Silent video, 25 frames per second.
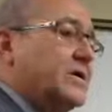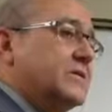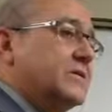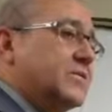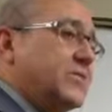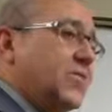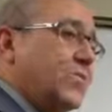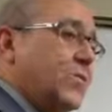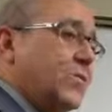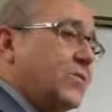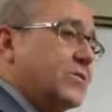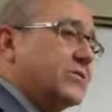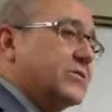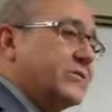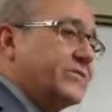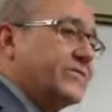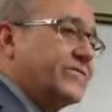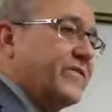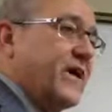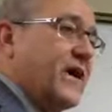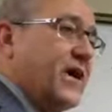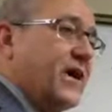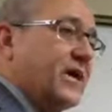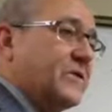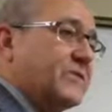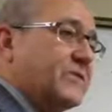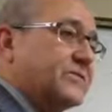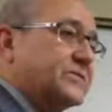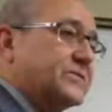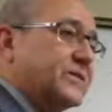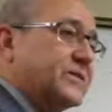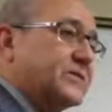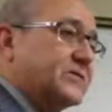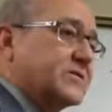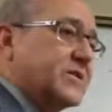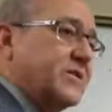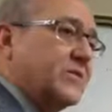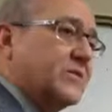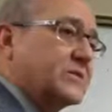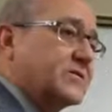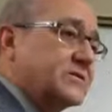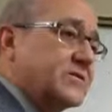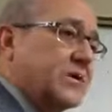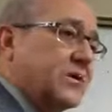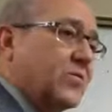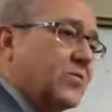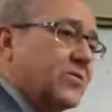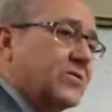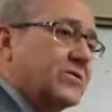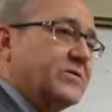the word that follows, as long as
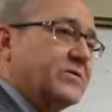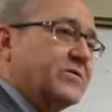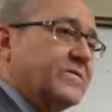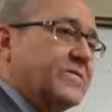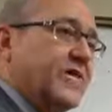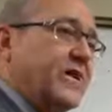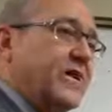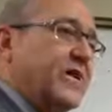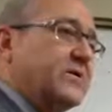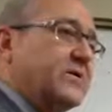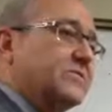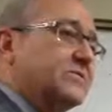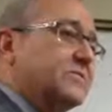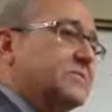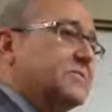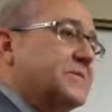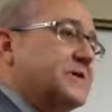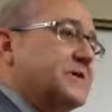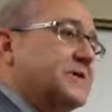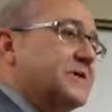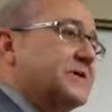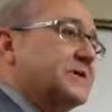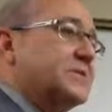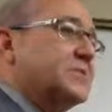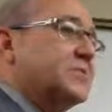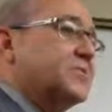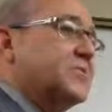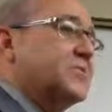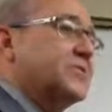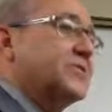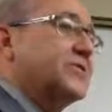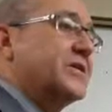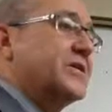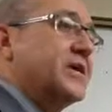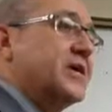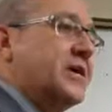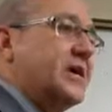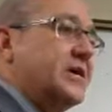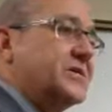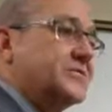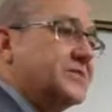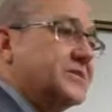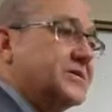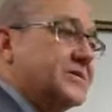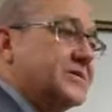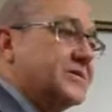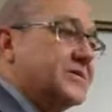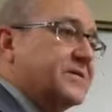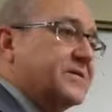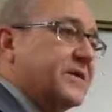that word that follows begins with a
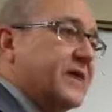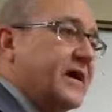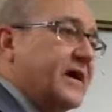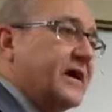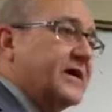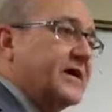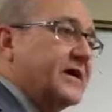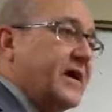consonant. A